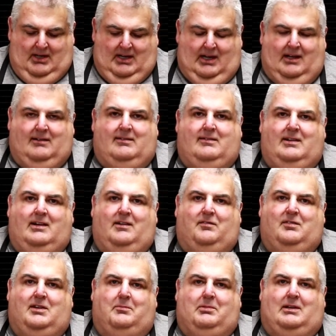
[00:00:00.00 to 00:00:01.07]
instead of
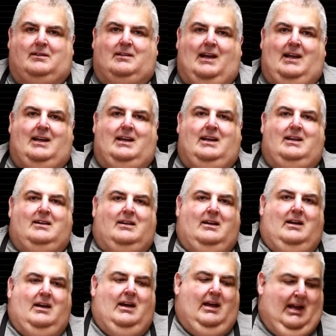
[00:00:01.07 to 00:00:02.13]
simply taking it
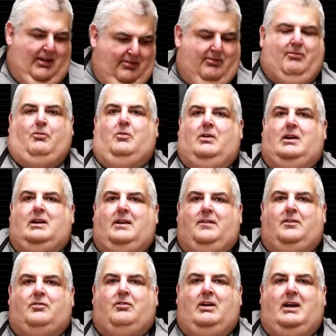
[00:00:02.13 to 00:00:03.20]
and throwing it in
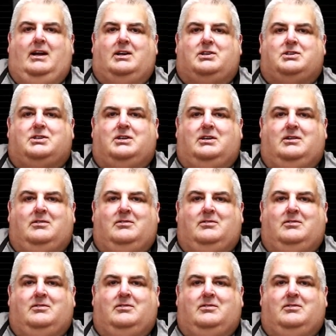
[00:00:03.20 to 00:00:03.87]
the trash.